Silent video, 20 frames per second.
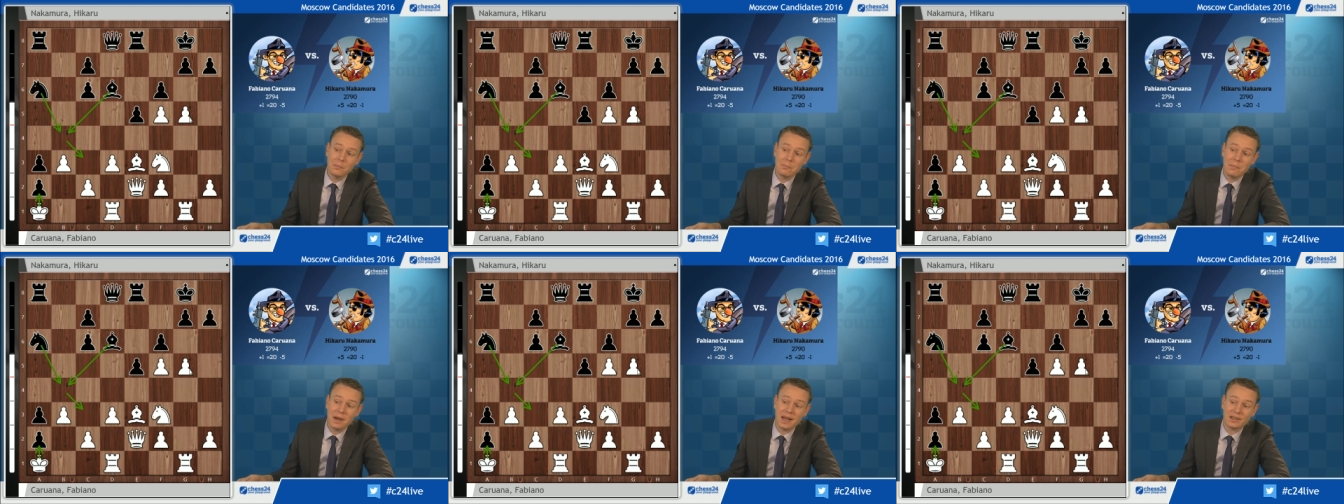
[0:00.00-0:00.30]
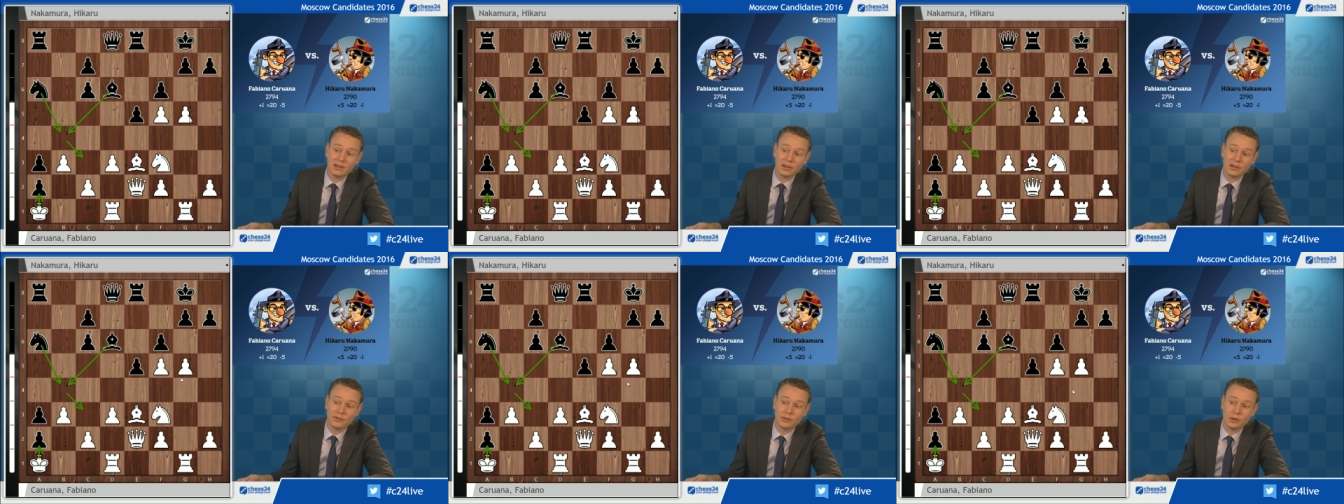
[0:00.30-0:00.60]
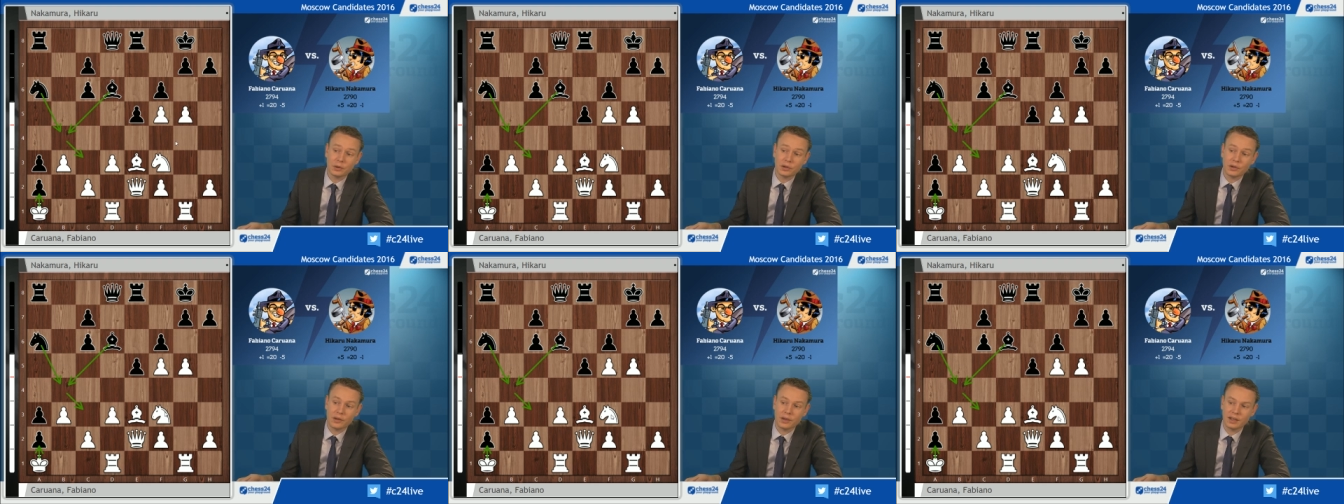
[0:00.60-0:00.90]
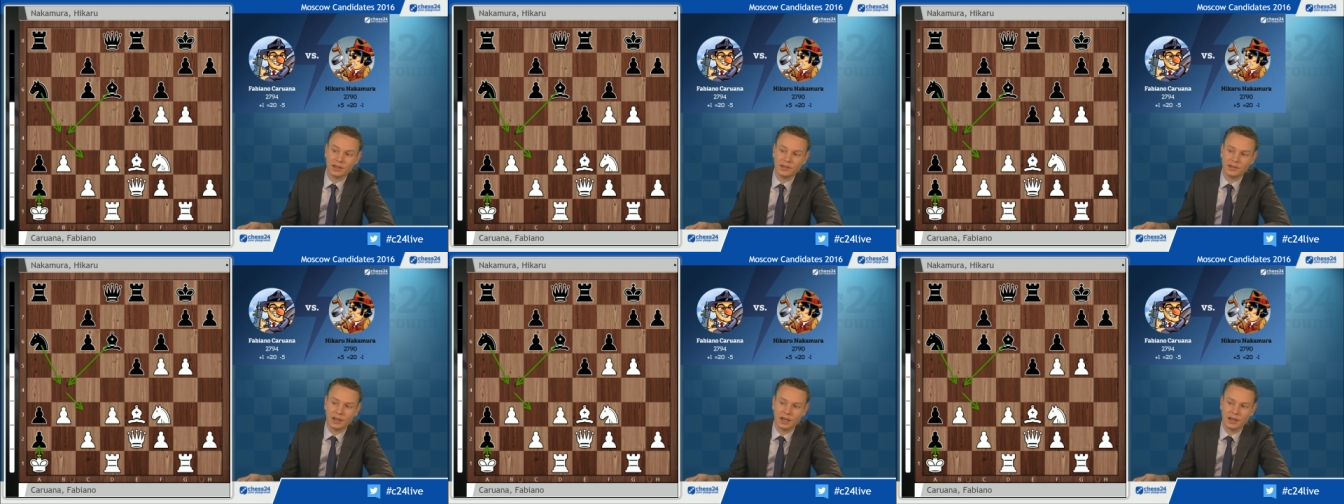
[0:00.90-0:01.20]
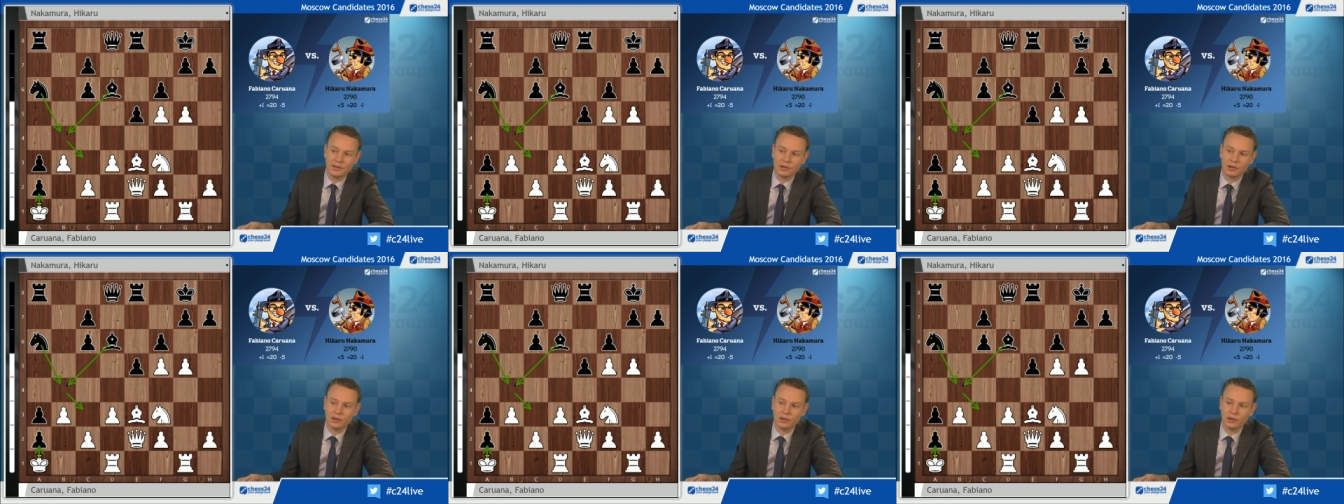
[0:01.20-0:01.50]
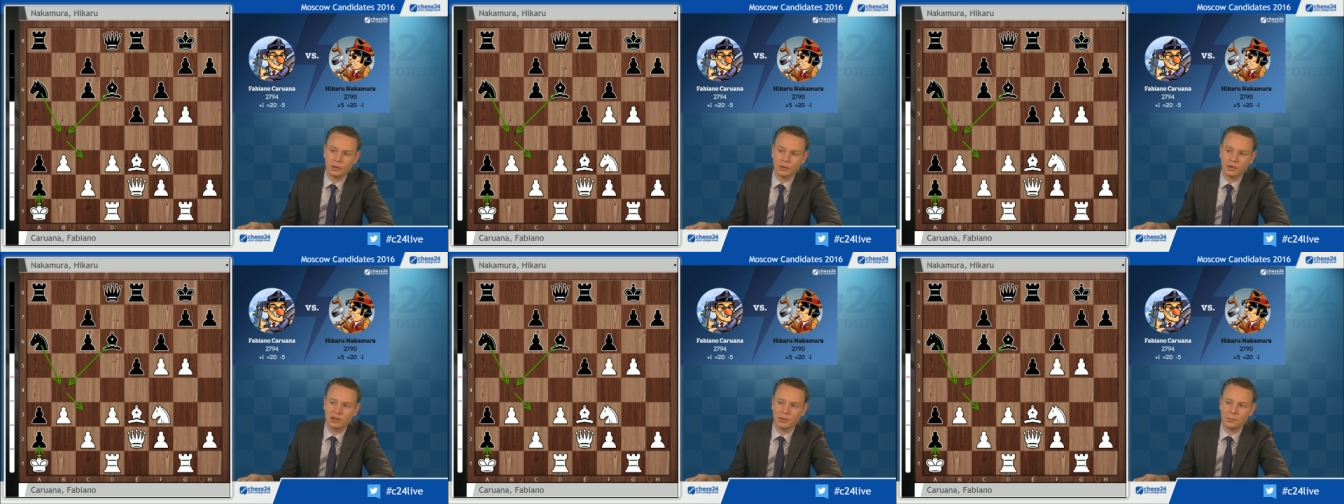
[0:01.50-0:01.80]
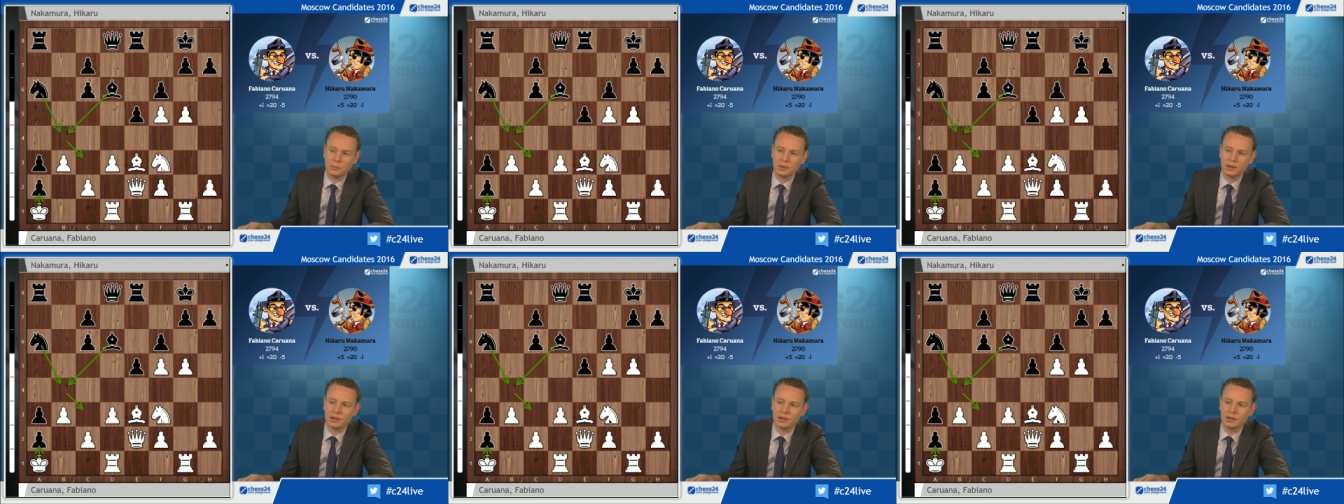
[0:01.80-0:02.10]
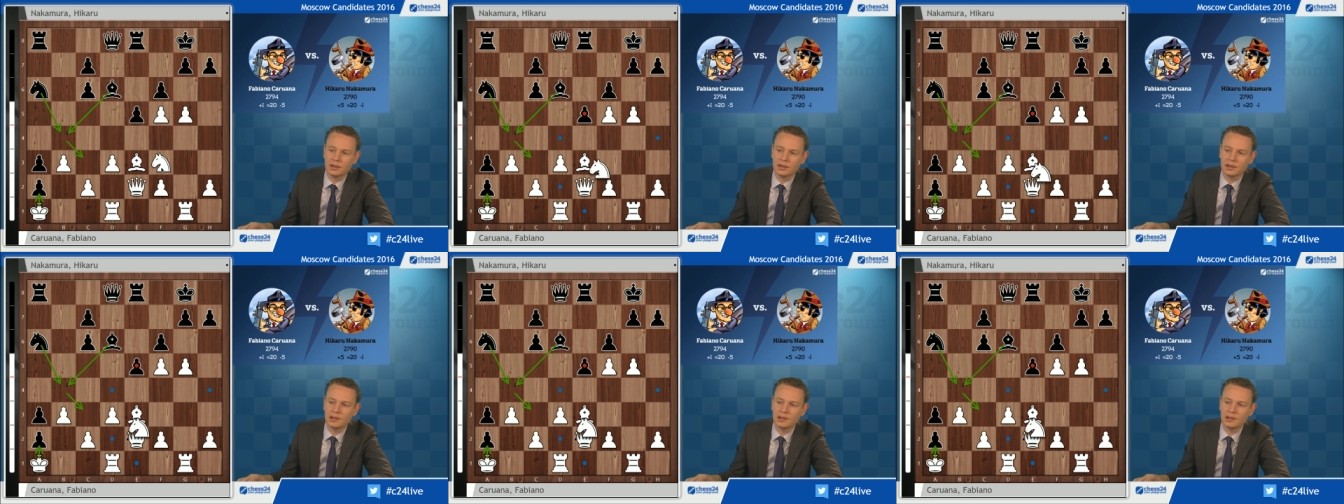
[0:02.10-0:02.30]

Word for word: but of course, things are never so simple.